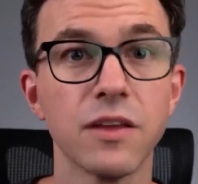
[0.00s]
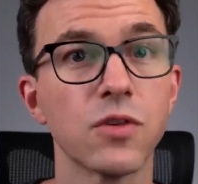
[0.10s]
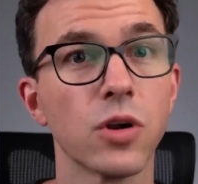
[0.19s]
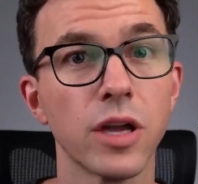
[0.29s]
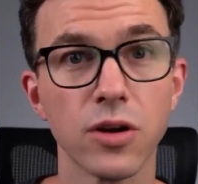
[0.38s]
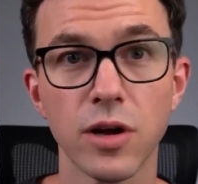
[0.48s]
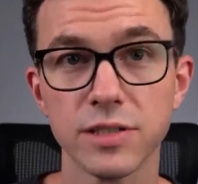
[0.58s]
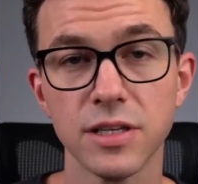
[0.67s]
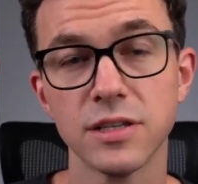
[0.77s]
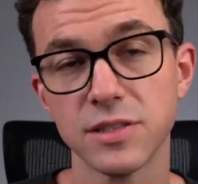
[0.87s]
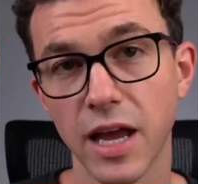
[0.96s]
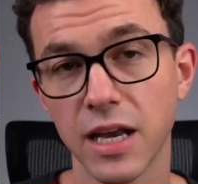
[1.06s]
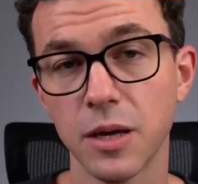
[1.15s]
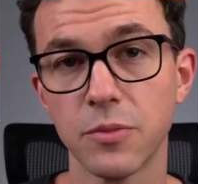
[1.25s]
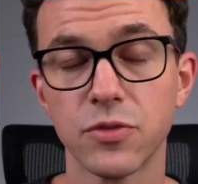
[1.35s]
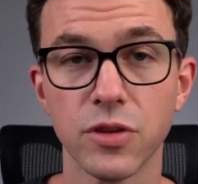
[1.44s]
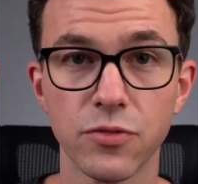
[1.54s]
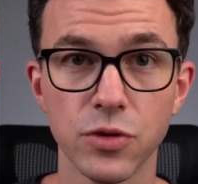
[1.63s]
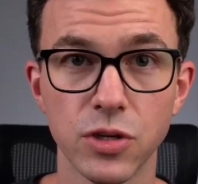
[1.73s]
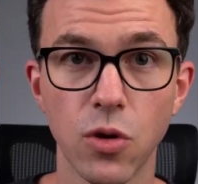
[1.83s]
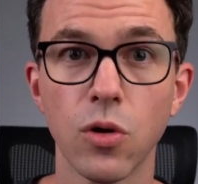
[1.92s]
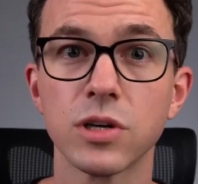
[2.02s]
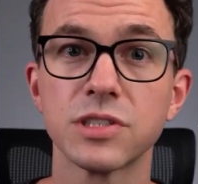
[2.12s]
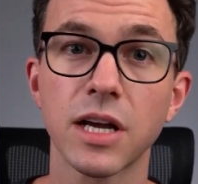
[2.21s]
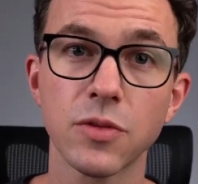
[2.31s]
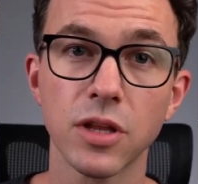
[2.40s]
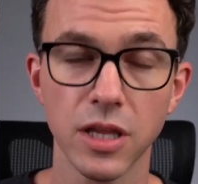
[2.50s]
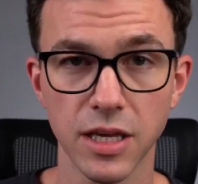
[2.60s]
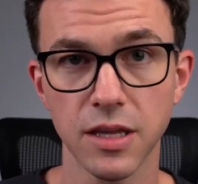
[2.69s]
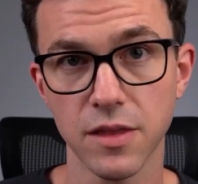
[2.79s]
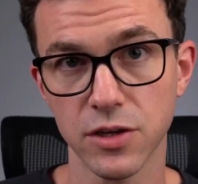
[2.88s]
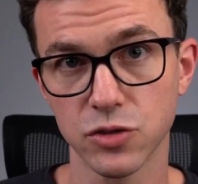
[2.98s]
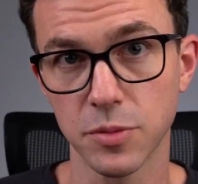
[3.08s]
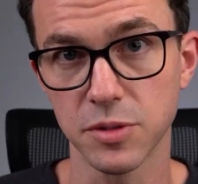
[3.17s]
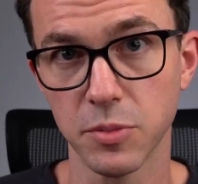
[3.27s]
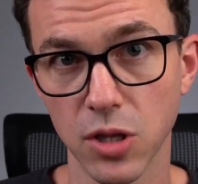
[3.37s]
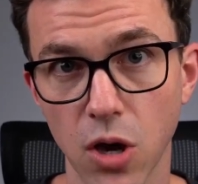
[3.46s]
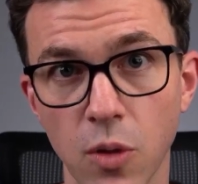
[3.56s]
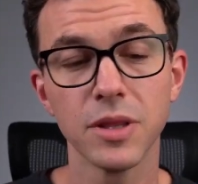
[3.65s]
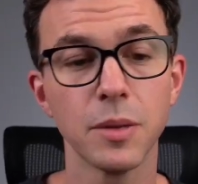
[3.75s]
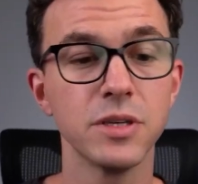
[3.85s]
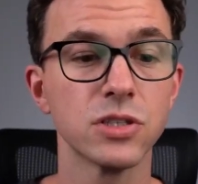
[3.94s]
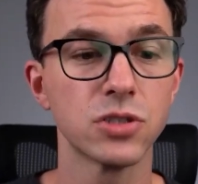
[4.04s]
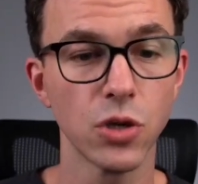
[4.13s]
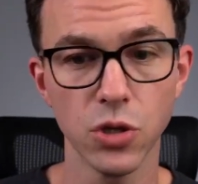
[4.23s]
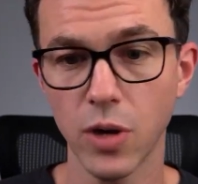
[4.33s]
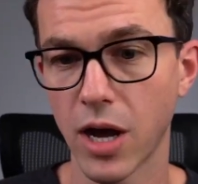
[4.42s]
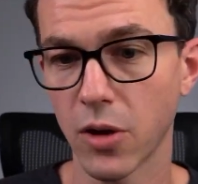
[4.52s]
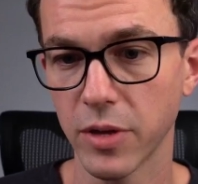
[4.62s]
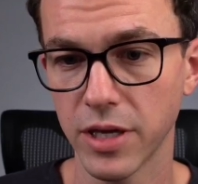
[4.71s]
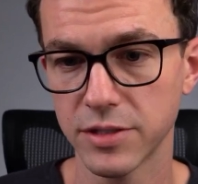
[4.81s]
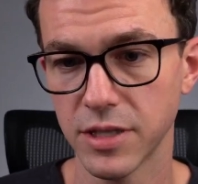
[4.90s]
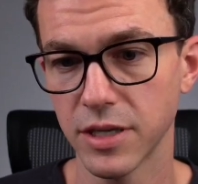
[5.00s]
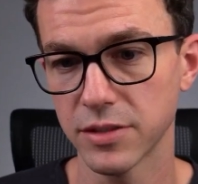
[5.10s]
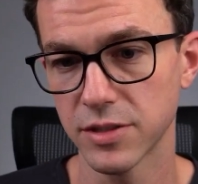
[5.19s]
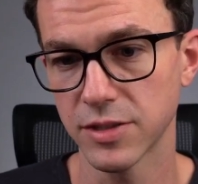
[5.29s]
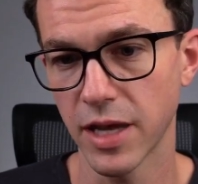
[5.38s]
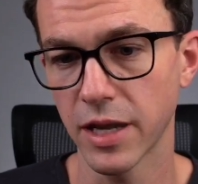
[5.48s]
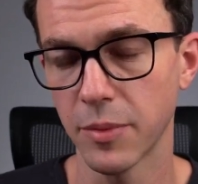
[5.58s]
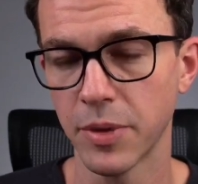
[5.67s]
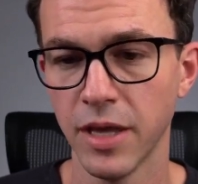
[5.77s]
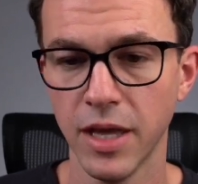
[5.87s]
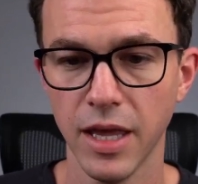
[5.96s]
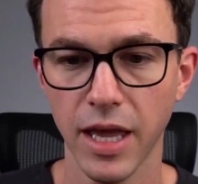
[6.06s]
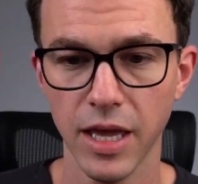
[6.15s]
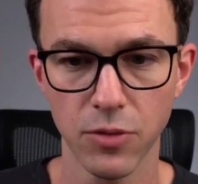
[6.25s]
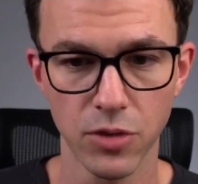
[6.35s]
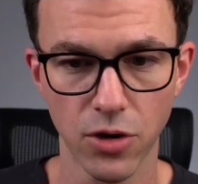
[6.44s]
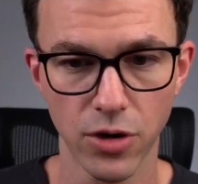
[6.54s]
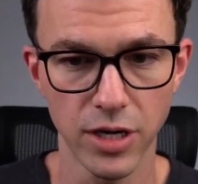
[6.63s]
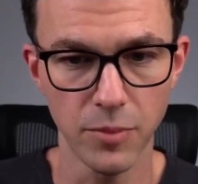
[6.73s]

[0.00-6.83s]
If you're interested in signing up for the free course, check out the link in the description below. But let me just show you how easy it is to set up a recurring